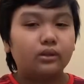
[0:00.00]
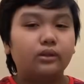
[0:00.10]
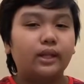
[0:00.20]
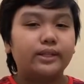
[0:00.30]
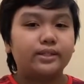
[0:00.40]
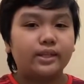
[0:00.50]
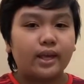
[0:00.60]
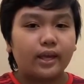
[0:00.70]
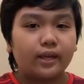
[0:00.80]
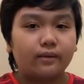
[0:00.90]
let's
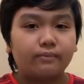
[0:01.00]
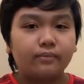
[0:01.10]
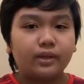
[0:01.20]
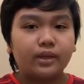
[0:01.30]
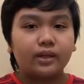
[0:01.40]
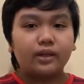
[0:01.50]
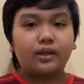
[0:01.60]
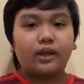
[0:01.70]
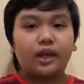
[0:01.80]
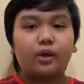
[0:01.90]
say,
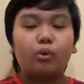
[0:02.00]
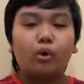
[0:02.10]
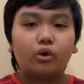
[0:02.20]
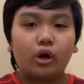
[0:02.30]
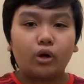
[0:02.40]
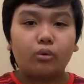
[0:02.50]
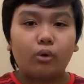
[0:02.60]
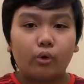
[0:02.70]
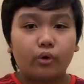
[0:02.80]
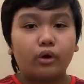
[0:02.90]
a quote
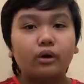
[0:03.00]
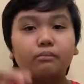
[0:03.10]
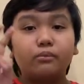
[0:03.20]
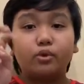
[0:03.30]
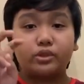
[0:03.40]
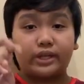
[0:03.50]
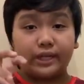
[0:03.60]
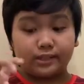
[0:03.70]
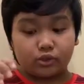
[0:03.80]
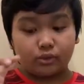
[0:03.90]
unquote music
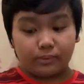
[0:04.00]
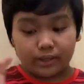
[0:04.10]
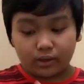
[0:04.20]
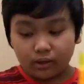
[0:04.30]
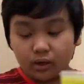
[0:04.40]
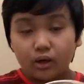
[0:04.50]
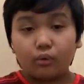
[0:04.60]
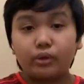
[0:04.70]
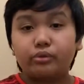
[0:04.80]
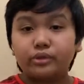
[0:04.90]
instrument
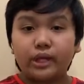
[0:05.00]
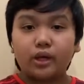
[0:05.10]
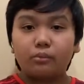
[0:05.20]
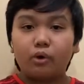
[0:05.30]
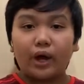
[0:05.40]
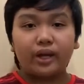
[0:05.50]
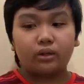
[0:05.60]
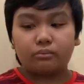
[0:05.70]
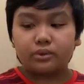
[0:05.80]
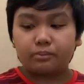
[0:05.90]
with recyclable
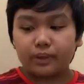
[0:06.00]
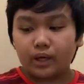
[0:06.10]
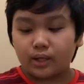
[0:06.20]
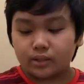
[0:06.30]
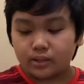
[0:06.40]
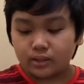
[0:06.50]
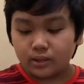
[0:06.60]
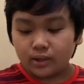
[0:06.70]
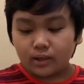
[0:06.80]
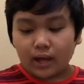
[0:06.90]
items because
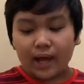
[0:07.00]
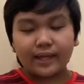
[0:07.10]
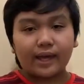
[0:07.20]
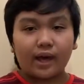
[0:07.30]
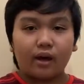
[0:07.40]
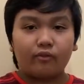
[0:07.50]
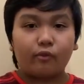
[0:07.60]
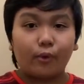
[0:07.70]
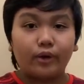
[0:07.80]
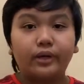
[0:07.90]
I can't
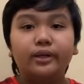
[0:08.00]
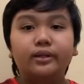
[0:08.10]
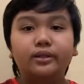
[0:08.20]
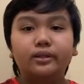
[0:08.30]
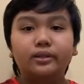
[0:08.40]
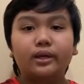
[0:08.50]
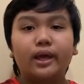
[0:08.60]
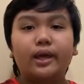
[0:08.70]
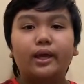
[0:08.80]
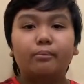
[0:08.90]
afford
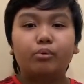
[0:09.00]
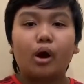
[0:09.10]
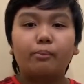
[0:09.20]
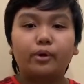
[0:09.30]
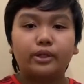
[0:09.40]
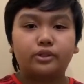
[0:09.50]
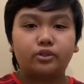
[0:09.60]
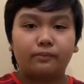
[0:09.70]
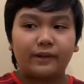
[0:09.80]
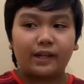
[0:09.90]
a proper instrument